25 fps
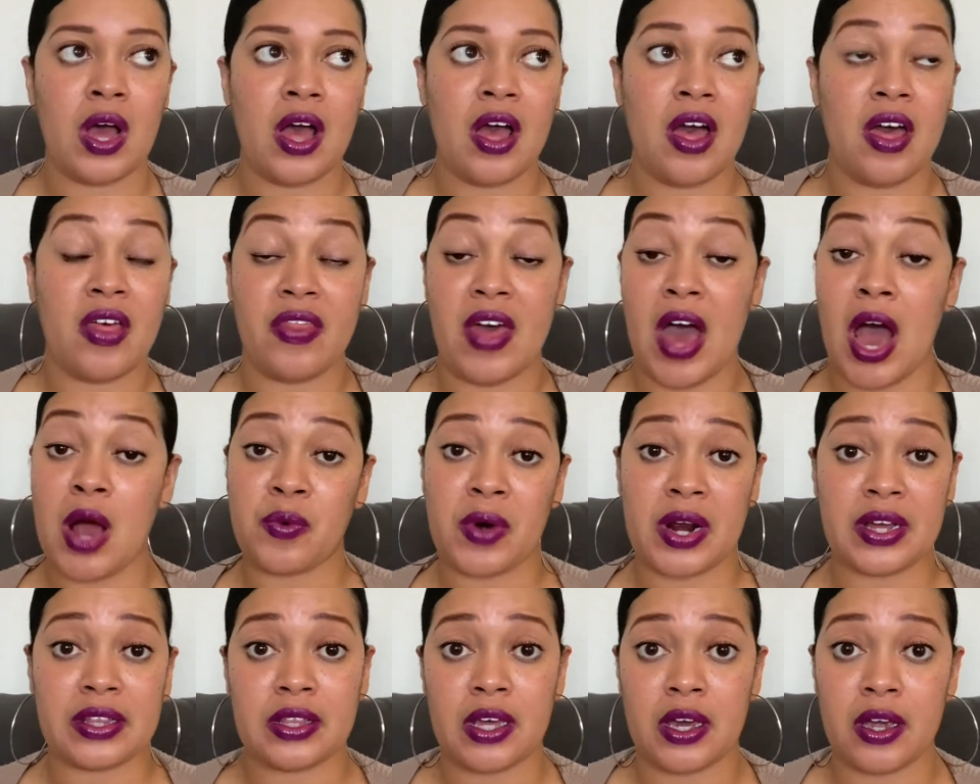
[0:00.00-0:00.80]
that
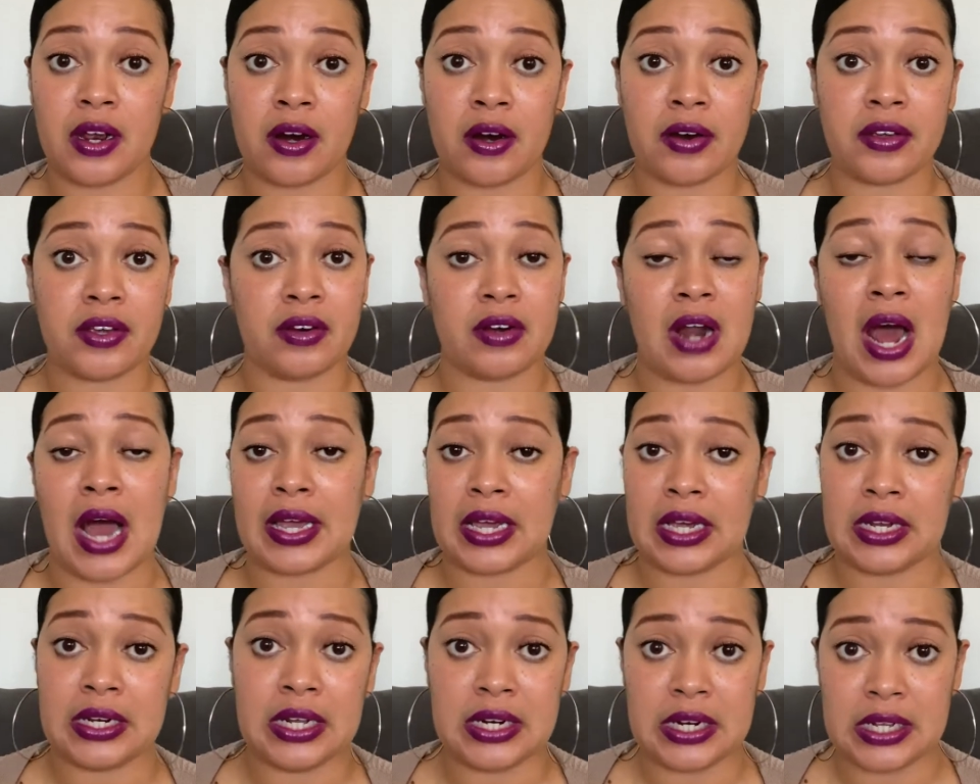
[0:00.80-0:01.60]
right there, you're not
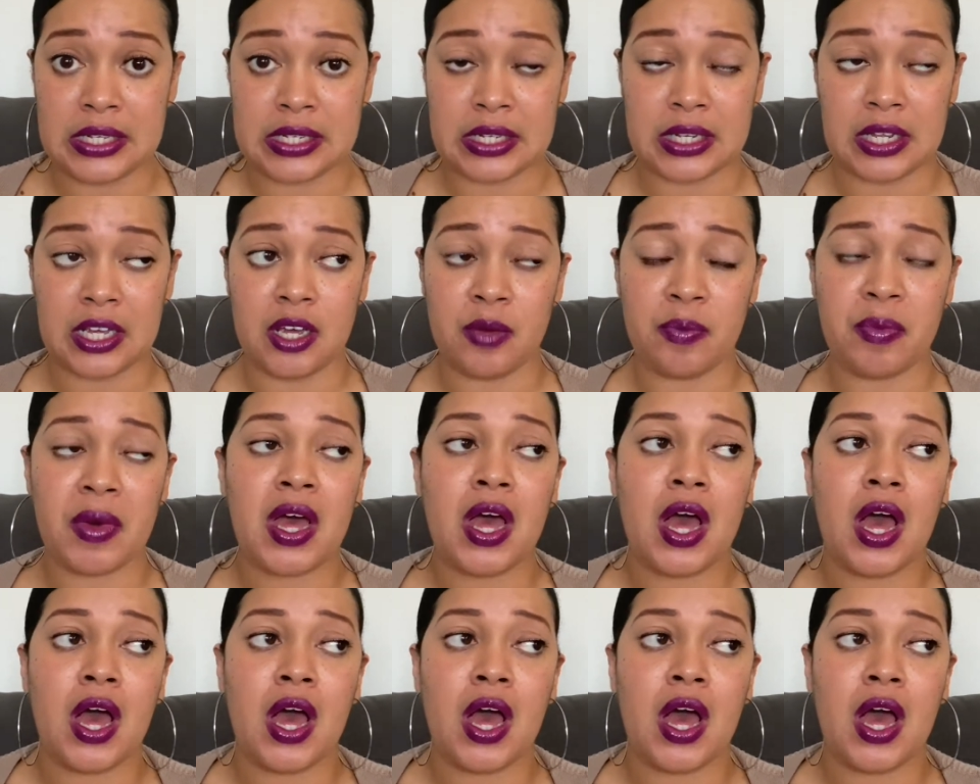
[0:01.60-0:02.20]
getting any sleep.